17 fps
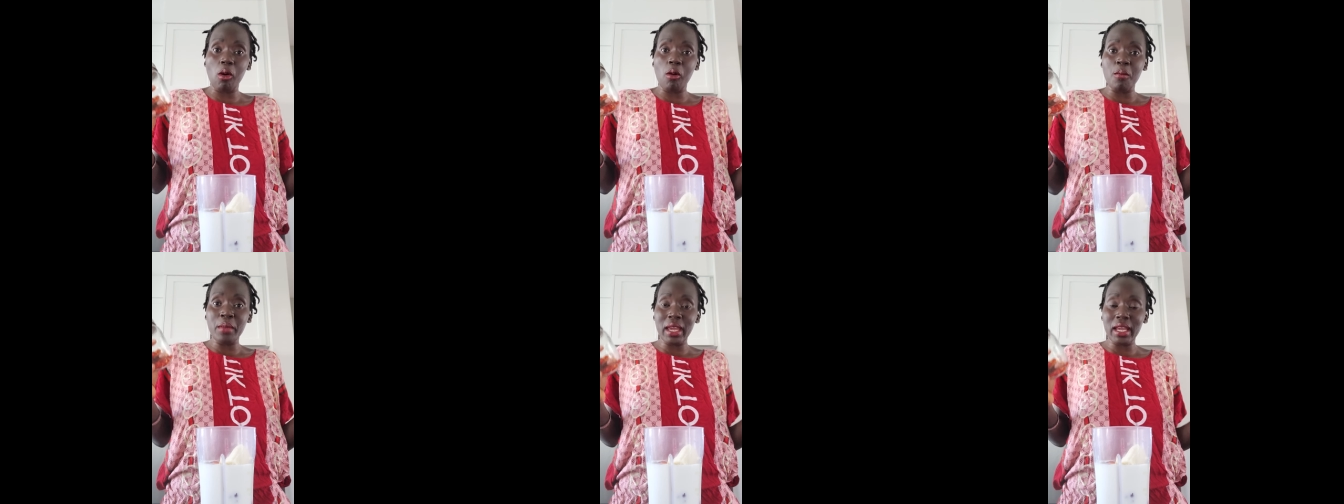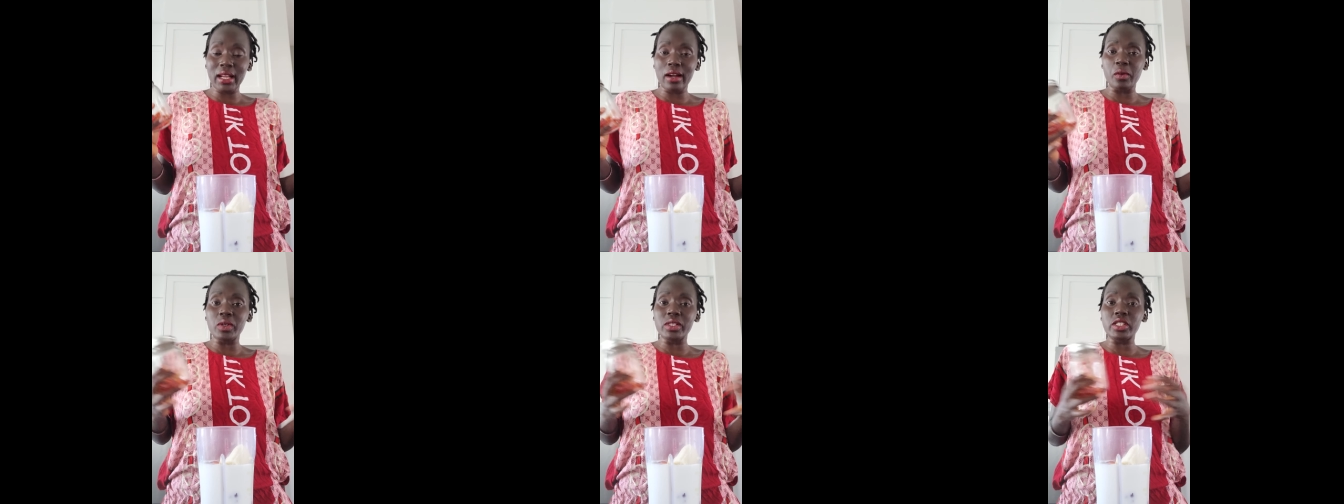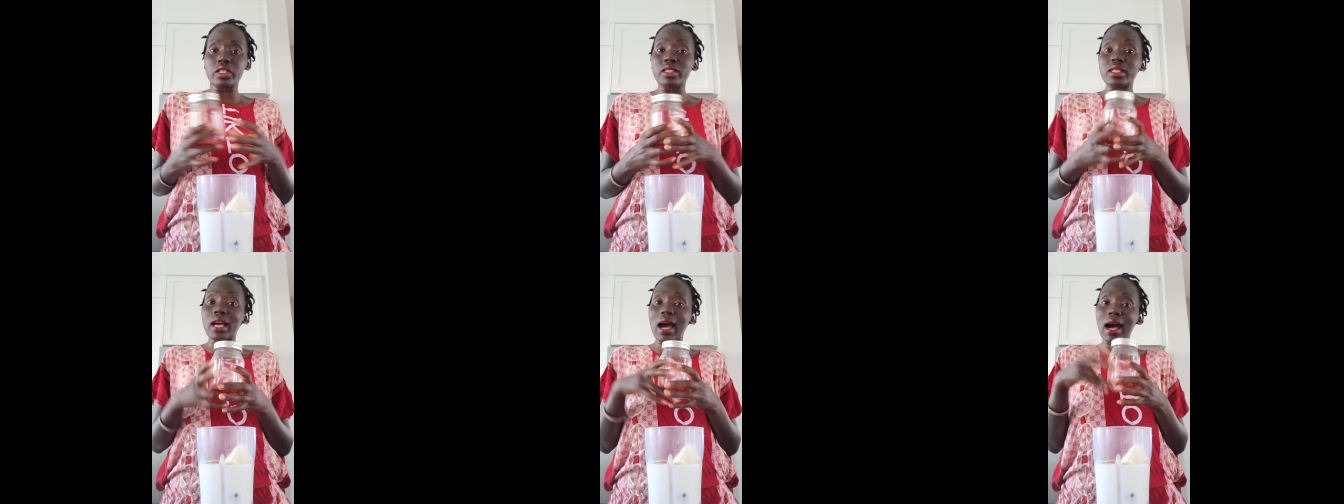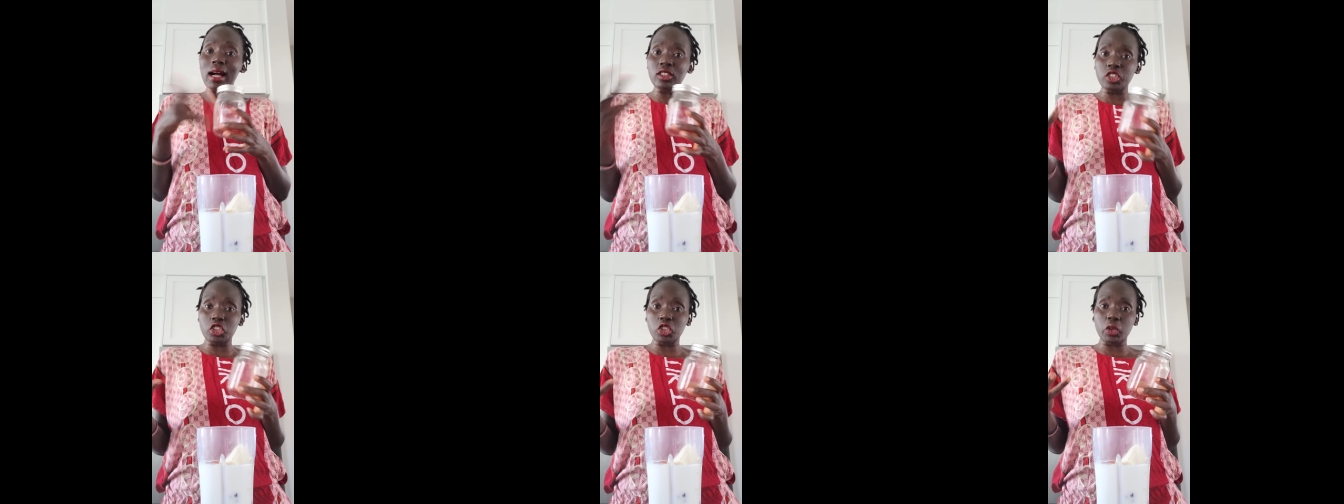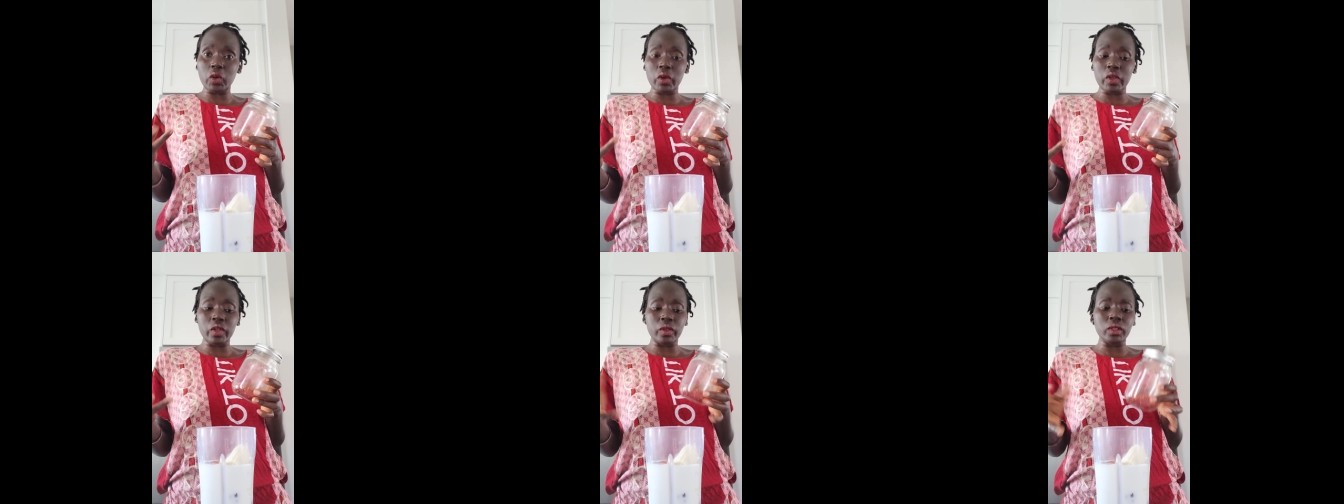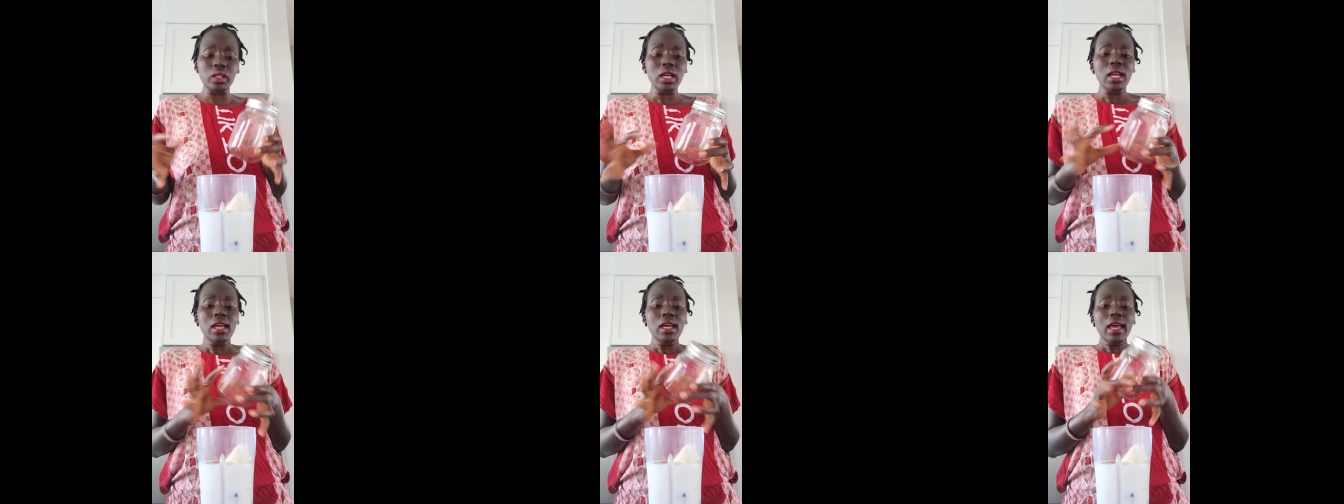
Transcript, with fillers: omega which is the algae oil